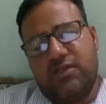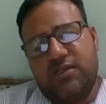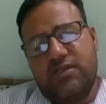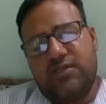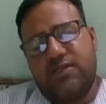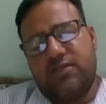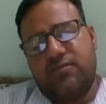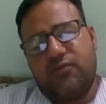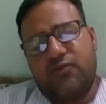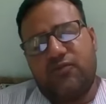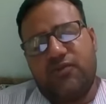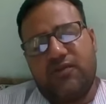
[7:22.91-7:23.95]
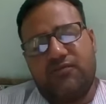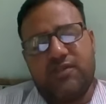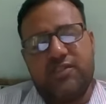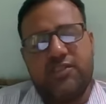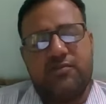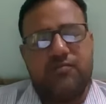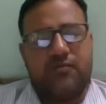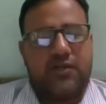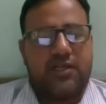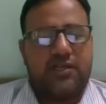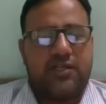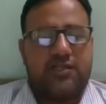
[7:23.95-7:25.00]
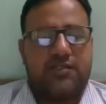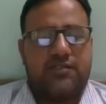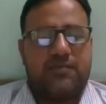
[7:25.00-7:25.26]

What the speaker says: 7.5 kg per hectare.